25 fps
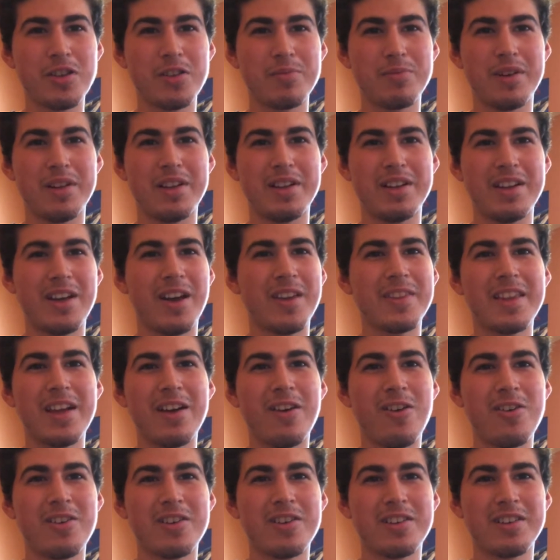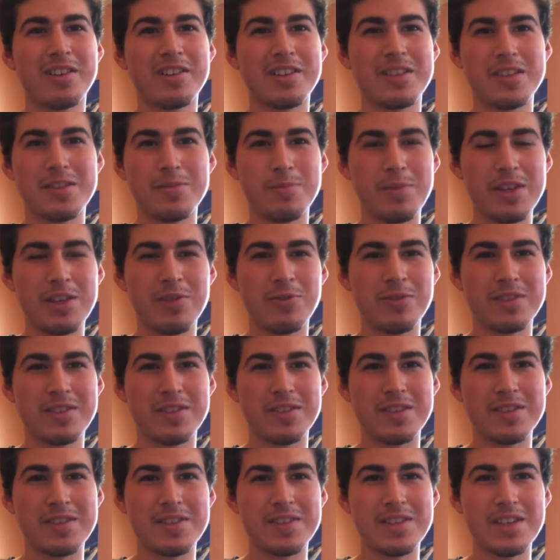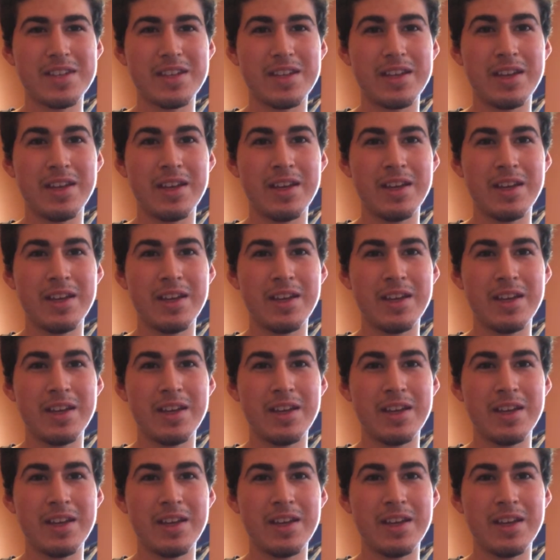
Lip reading: but not that hard to conspicuously see